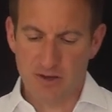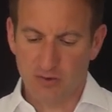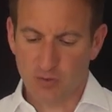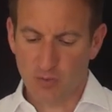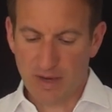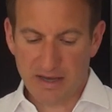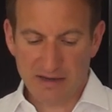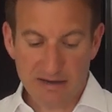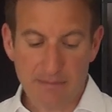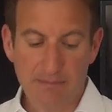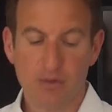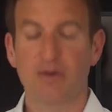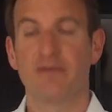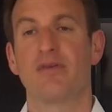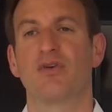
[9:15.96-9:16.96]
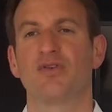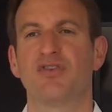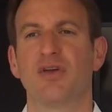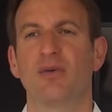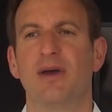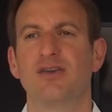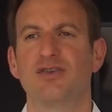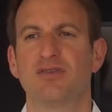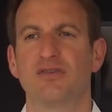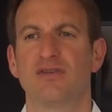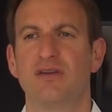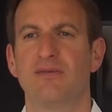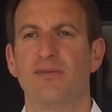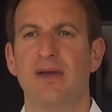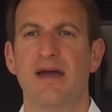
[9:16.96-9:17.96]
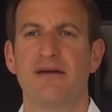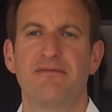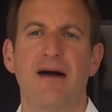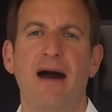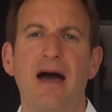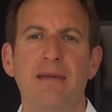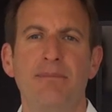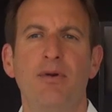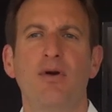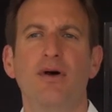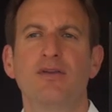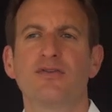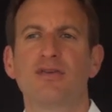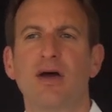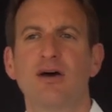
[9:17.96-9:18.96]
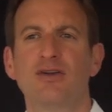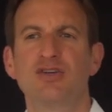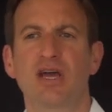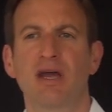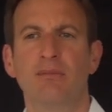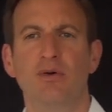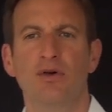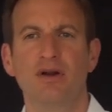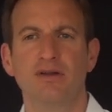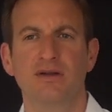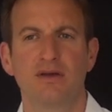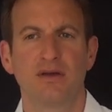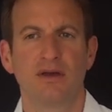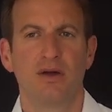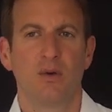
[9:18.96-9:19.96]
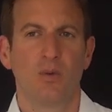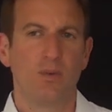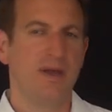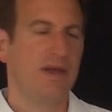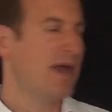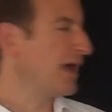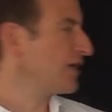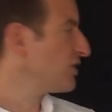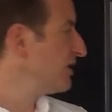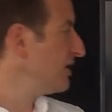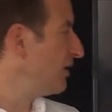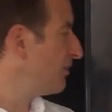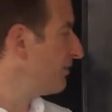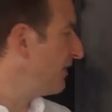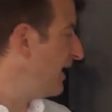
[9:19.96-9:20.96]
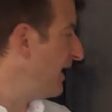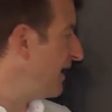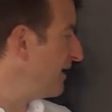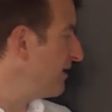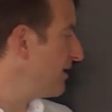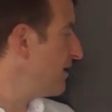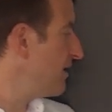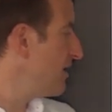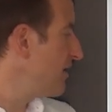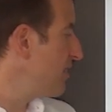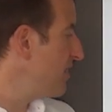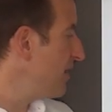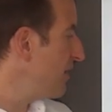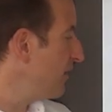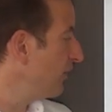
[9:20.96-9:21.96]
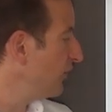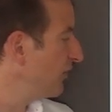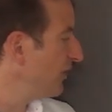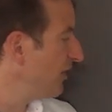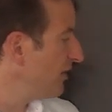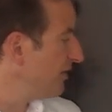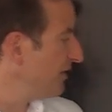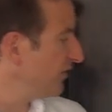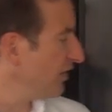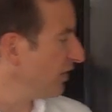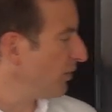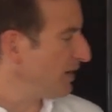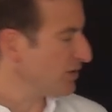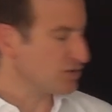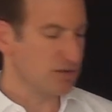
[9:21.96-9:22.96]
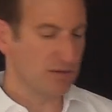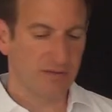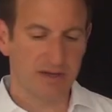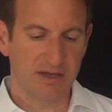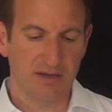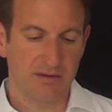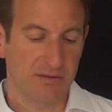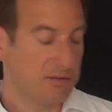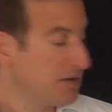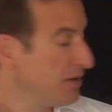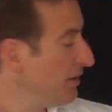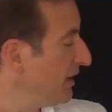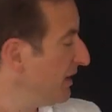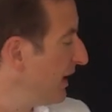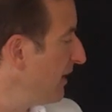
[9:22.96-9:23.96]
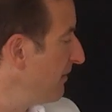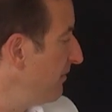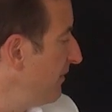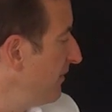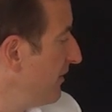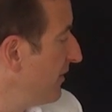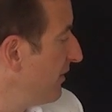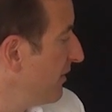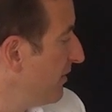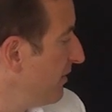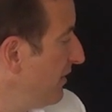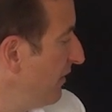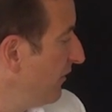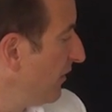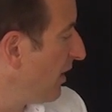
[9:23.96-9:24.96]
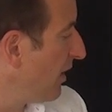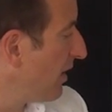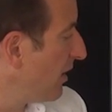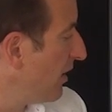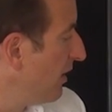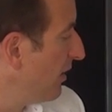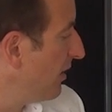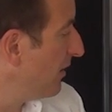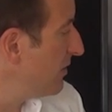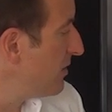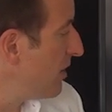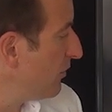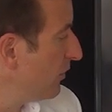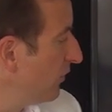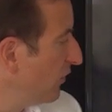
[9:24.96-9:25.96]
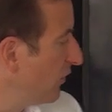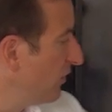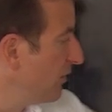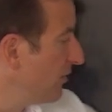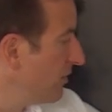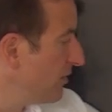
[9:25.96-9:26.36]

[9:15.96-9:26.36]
So we get a number of those equations. If we have I points on our checkerboard, we actually obtain this equation over here. And again, these are knowns,